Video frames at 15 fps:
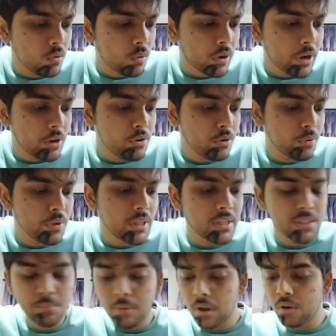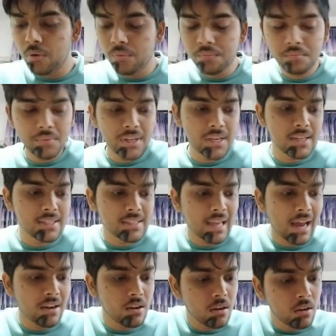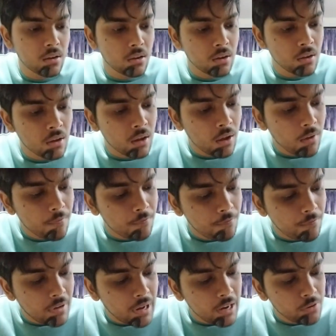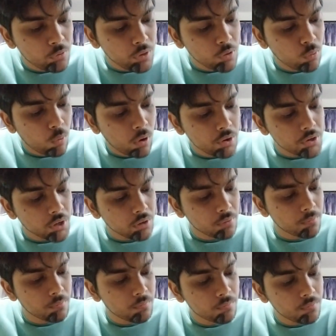What I do with this balloon is that fill it with water.